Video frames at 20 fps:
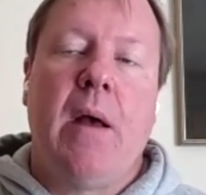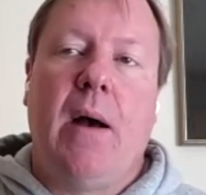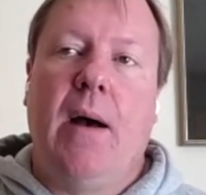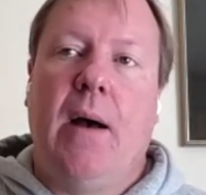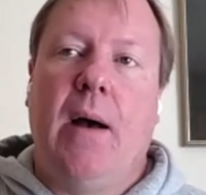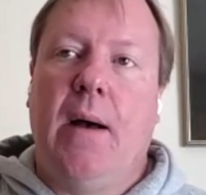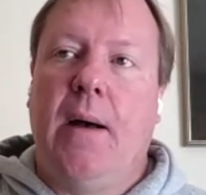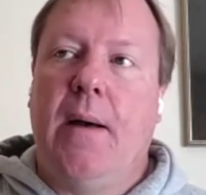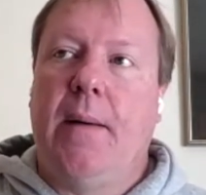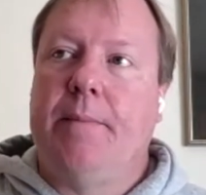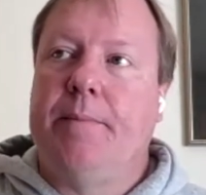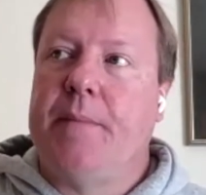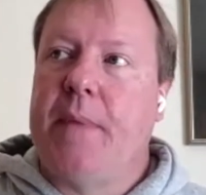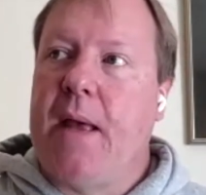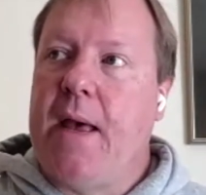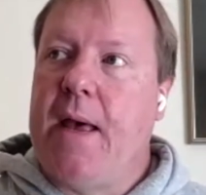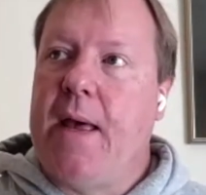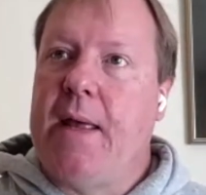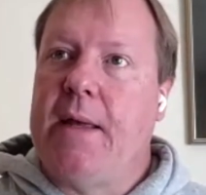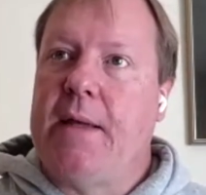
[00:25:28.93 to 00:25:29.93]

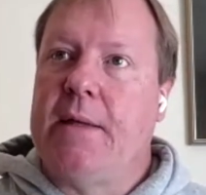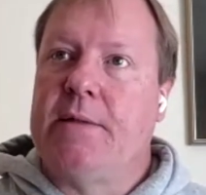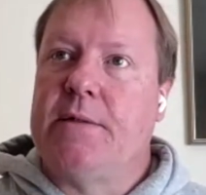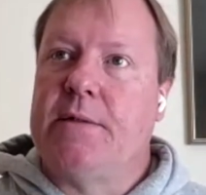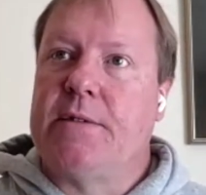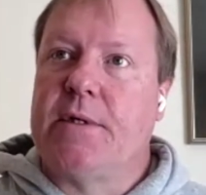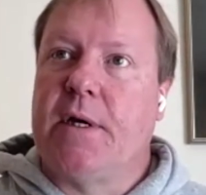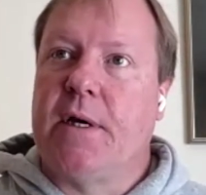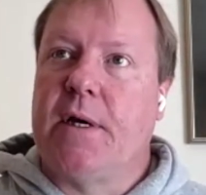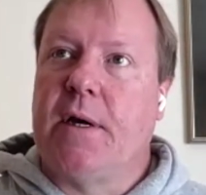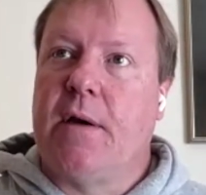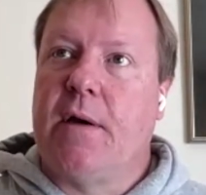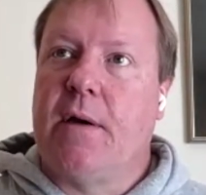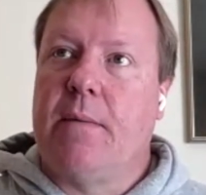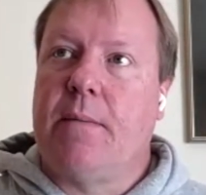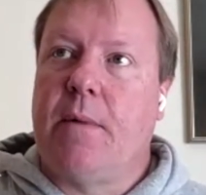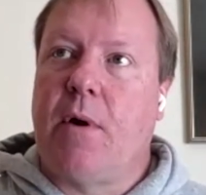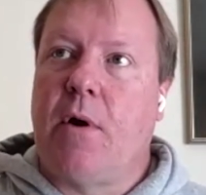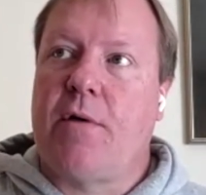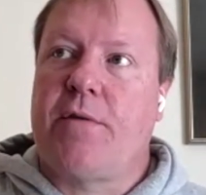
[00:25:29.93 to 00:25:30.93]
And
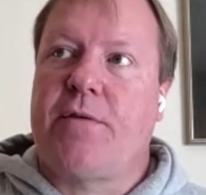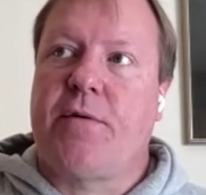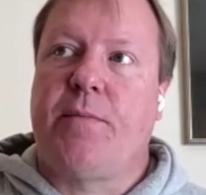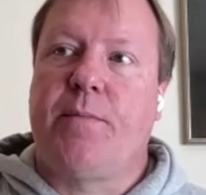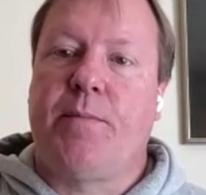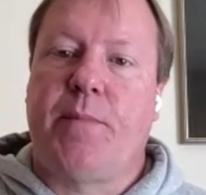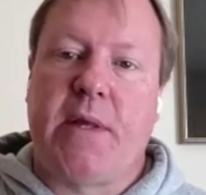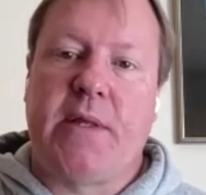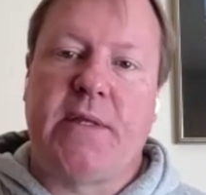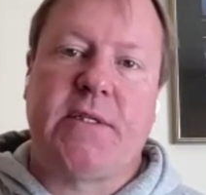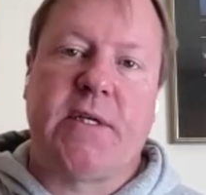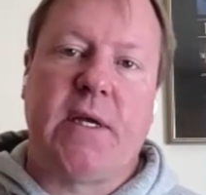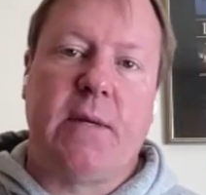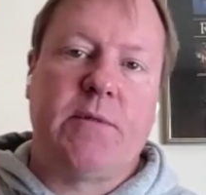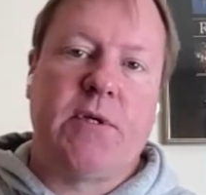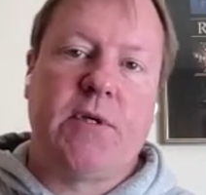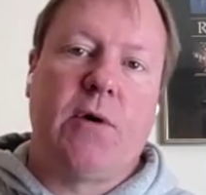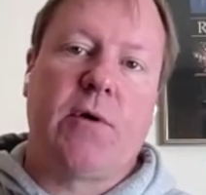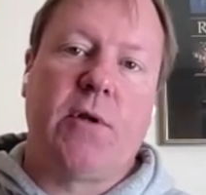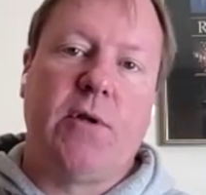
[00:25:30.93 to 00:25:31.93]
Arthur, by the
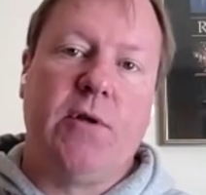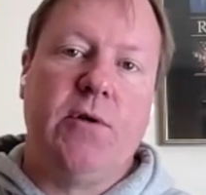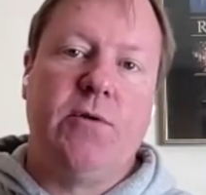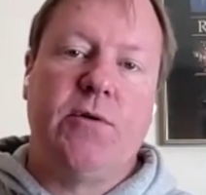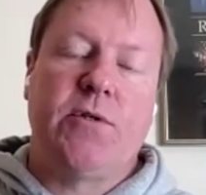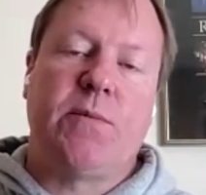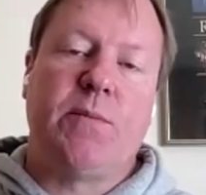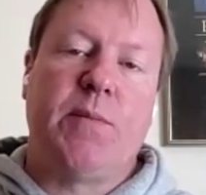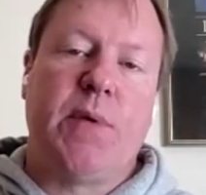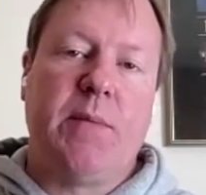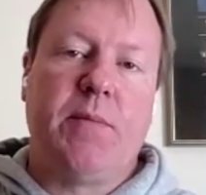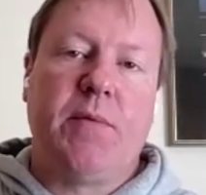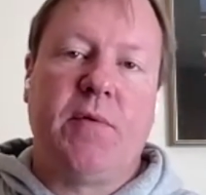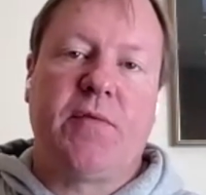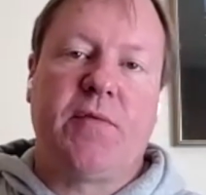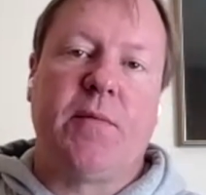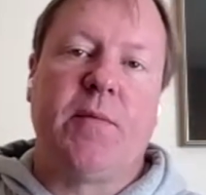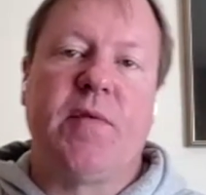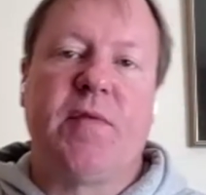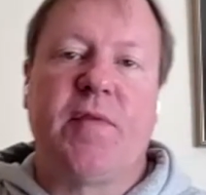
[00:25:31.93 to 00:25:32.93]
same token, knew some people
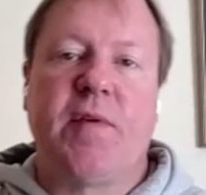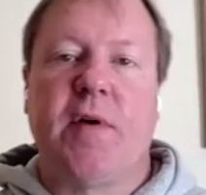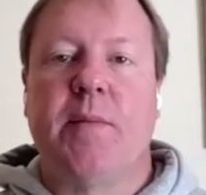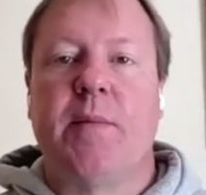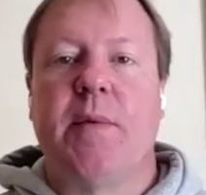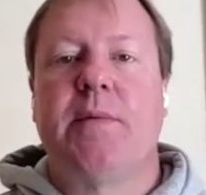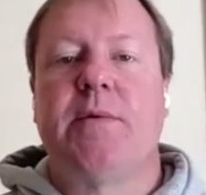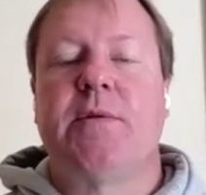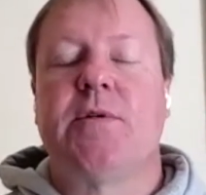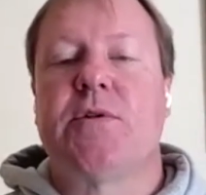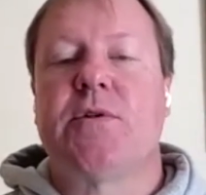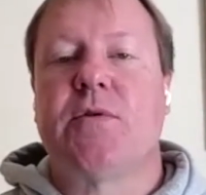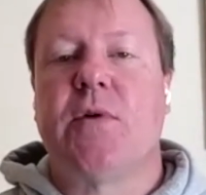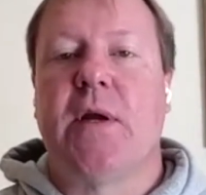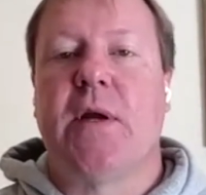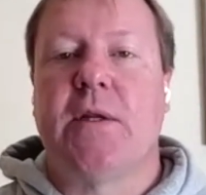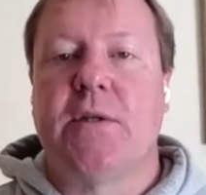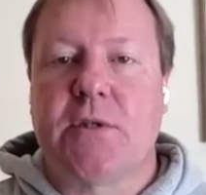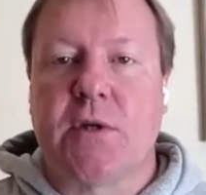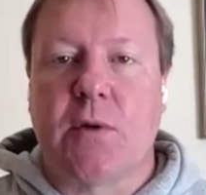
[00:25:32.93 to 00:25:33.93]
from the film
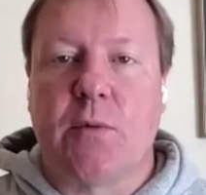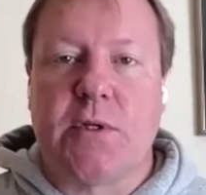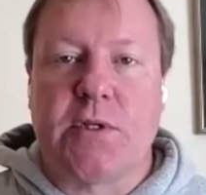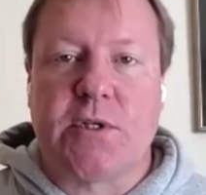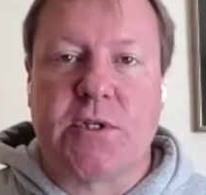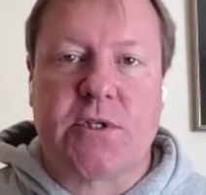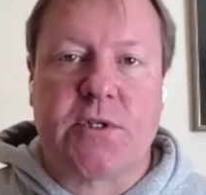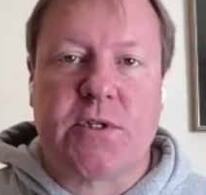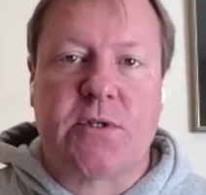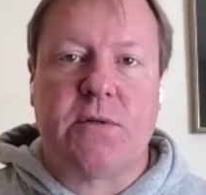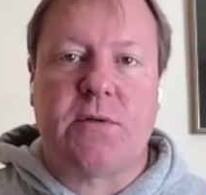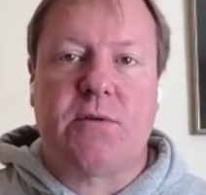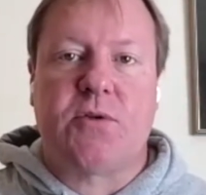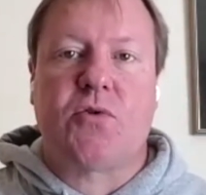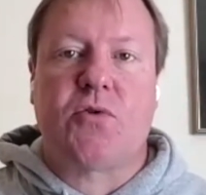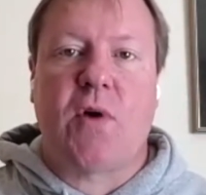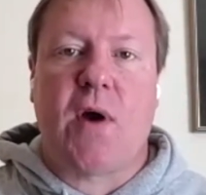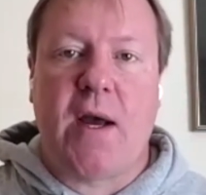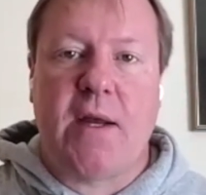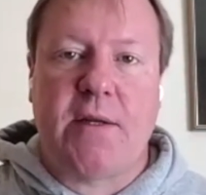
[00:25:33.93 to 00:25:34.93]
industry. And so we just
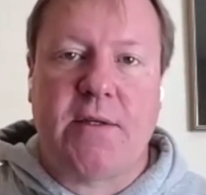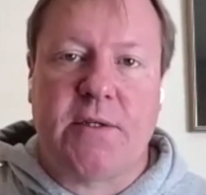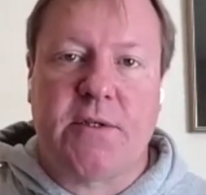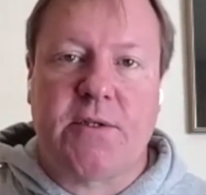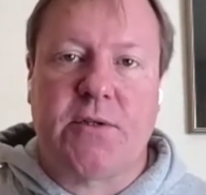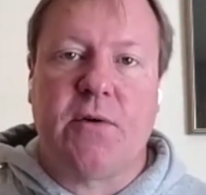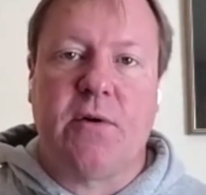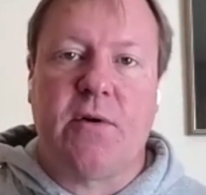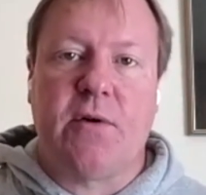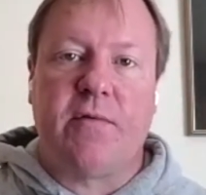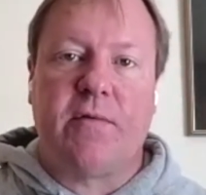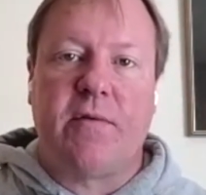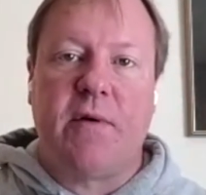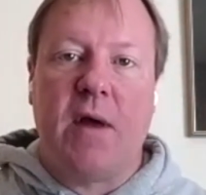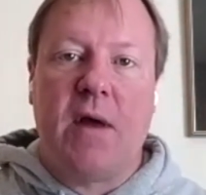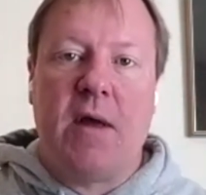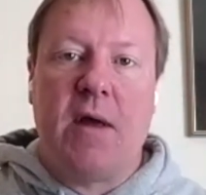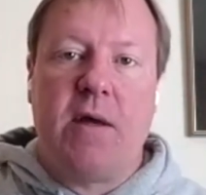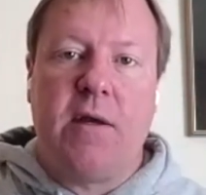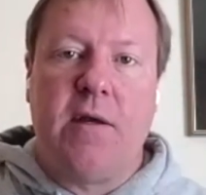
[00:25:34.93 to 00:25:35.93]
tried to sort of,
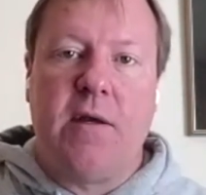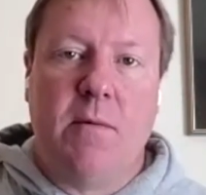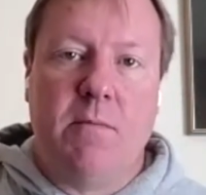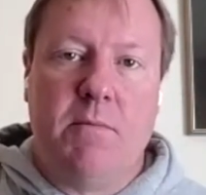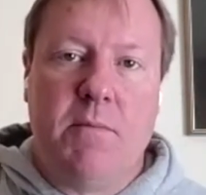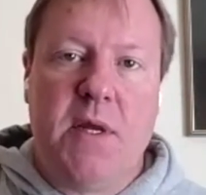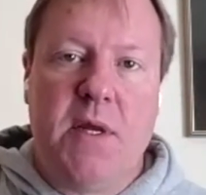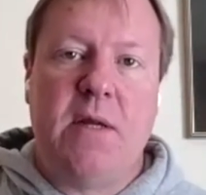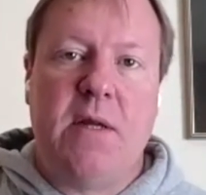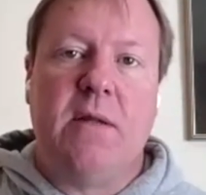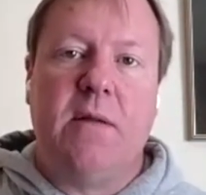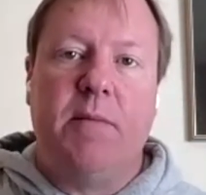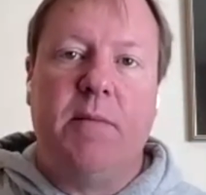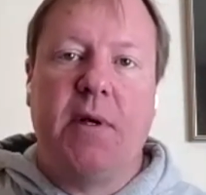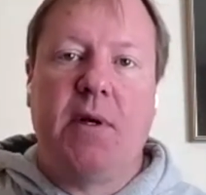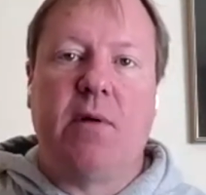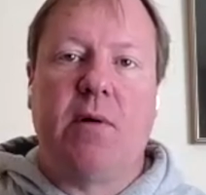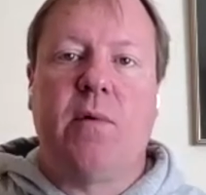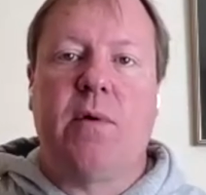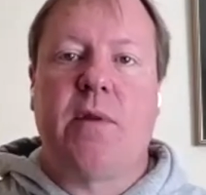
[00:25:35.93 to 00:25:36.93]
you know, meet in the
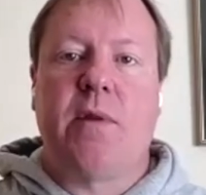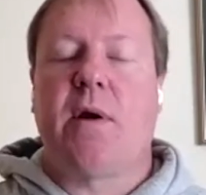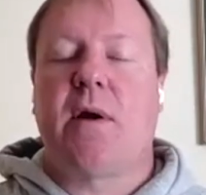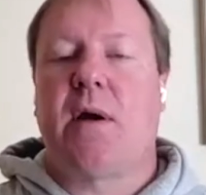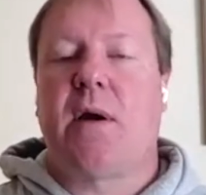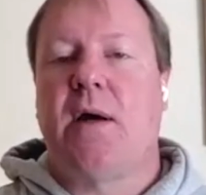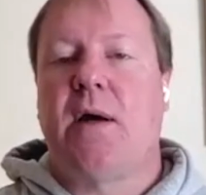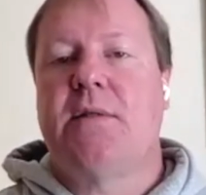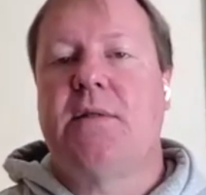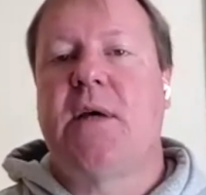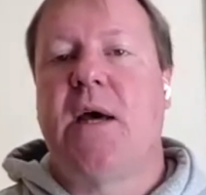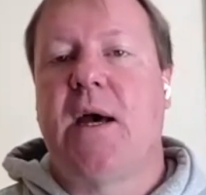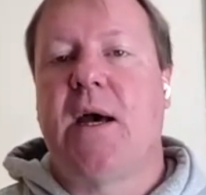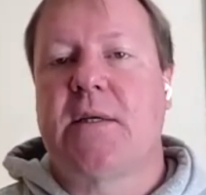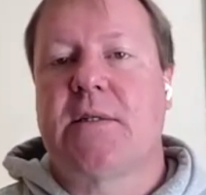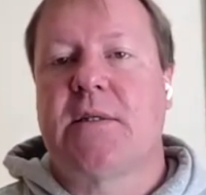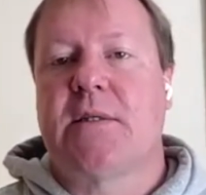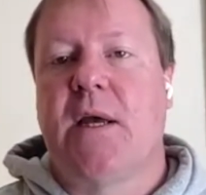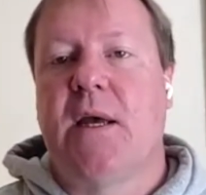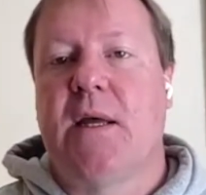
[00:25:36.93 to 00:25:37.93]
middle with our contacts.